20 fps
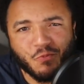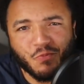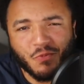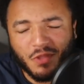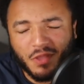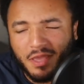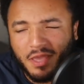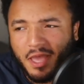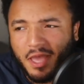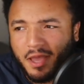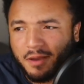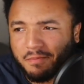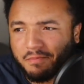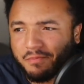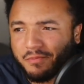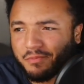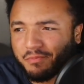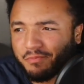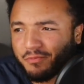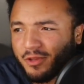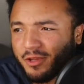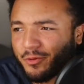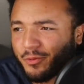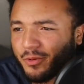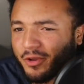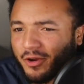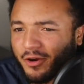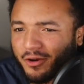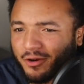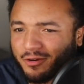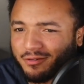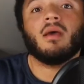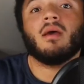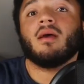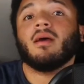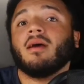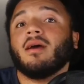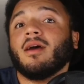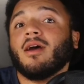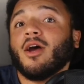yeah, here we are.
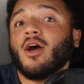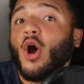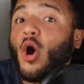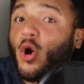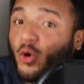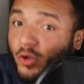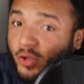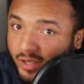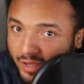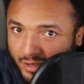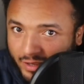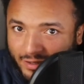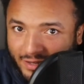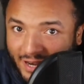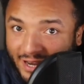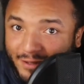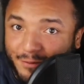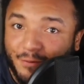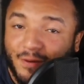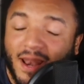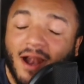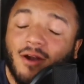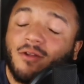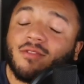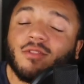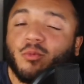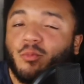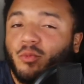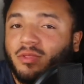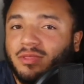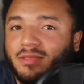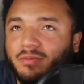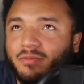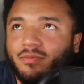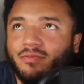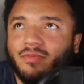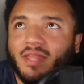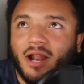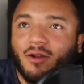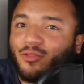Okay, now that
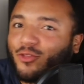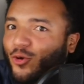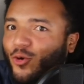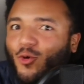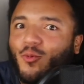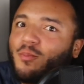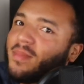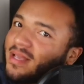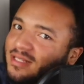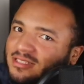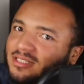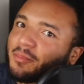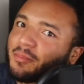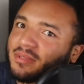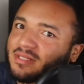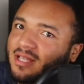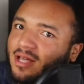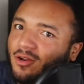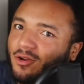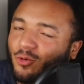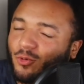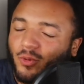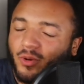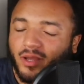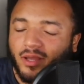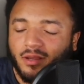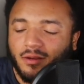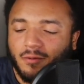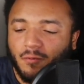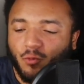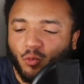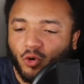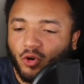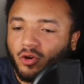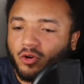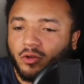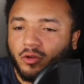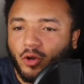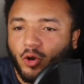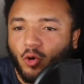the whole mix-up is out of the way, we're
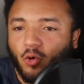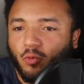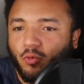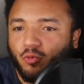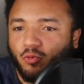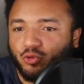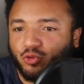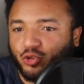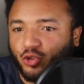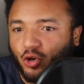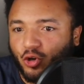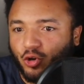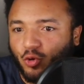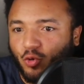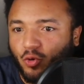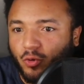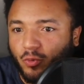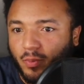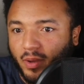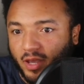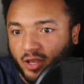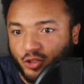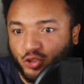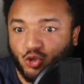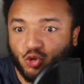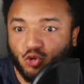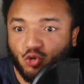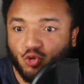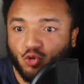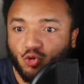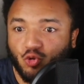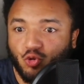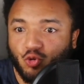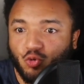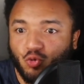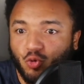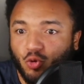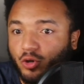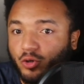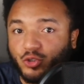going to
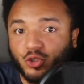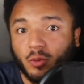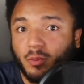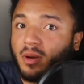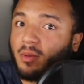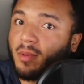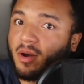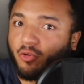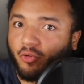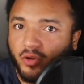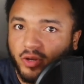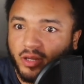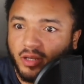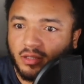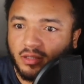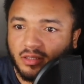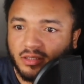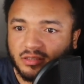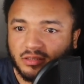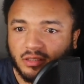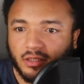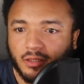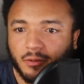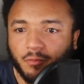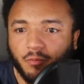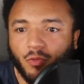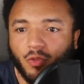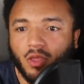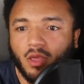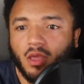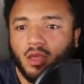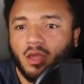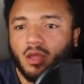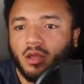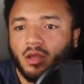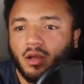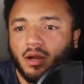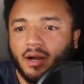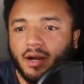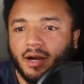talk about my reading and listening.
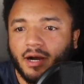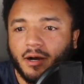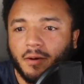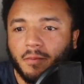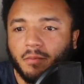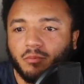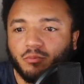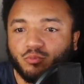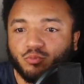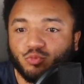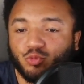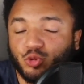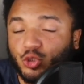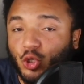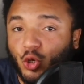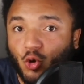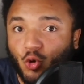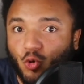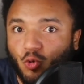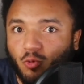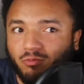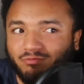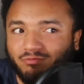So,